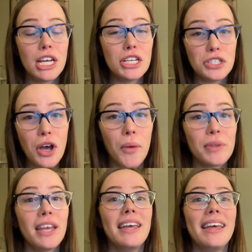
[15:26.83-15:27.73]
So,
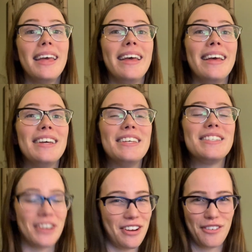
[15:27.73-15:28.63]

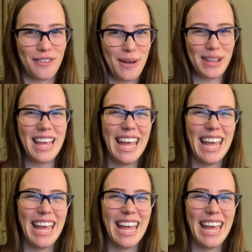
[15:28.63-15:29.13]
sorry for rambling.